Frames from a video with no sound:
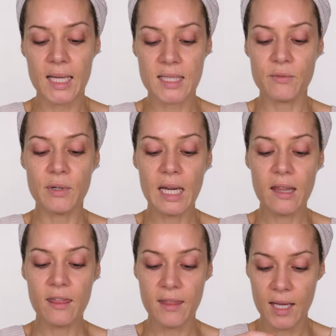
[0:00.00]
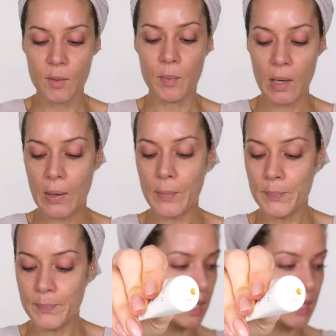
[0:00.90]
It's a really thick
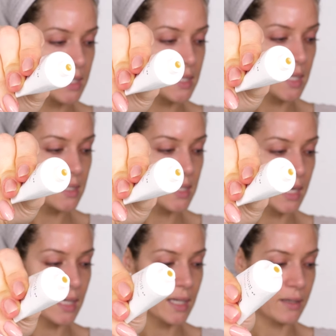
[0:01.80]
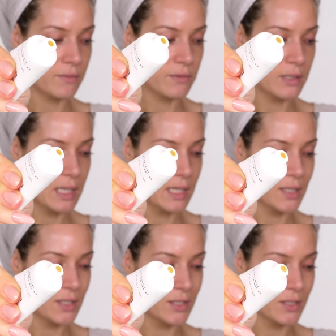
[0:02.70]
balm, and it does take a
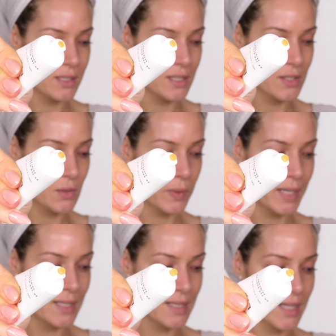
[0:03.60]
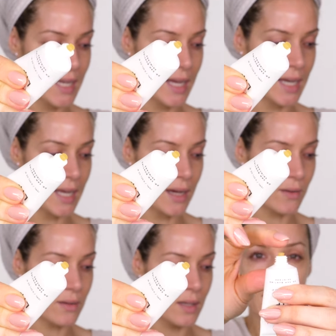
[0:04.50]
really good squeeze to get any
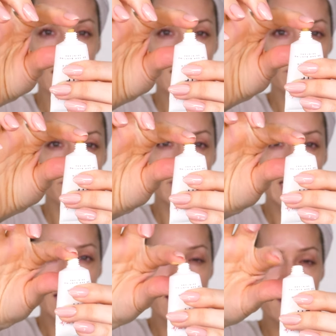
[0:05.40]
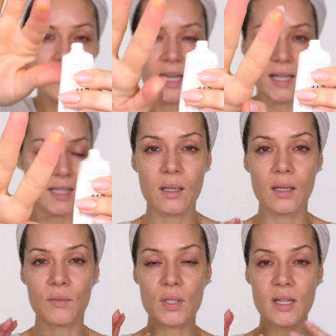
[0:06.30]
out, and it's really thick.
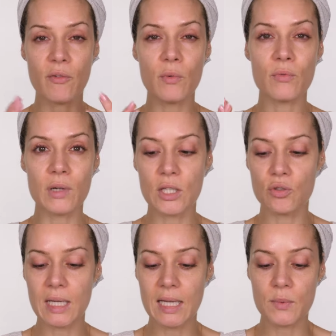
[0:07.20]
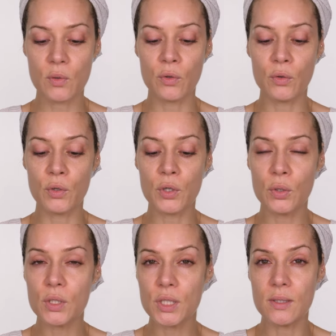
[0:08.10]
If you're suffering with really dry lips, or you're
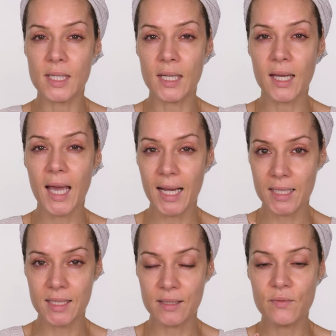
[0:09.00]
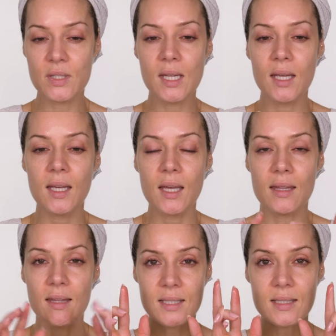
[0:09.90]
new to using actives,
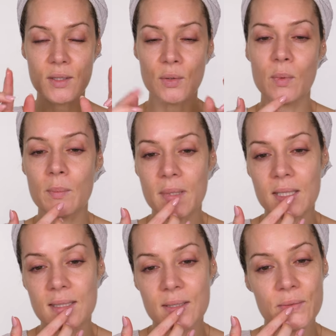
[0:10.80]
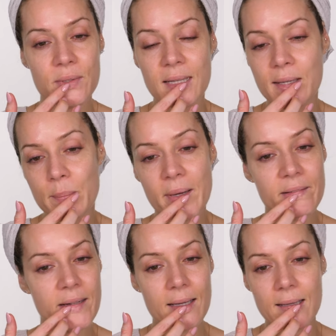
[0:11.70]
then this is a good one because it's a really good
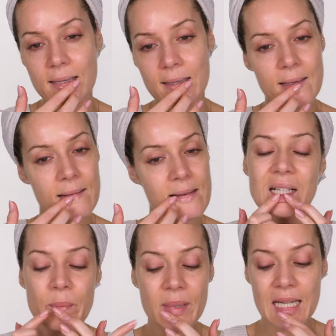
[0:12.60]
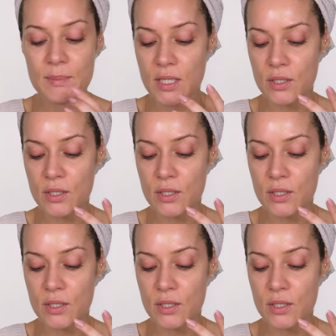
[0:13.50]
barrier. On my lips, I